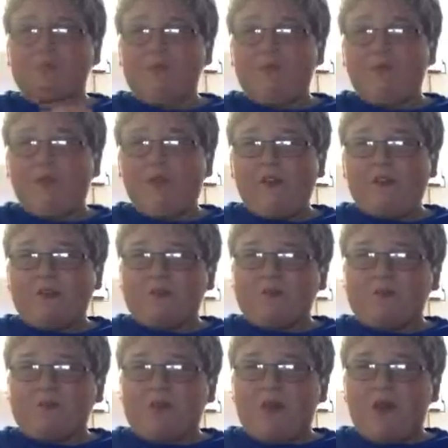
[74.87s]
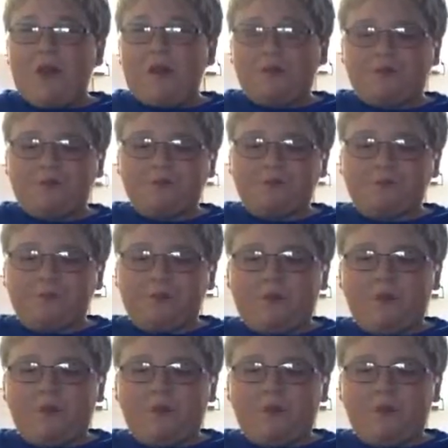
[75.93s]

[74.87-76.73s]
(no one is talking)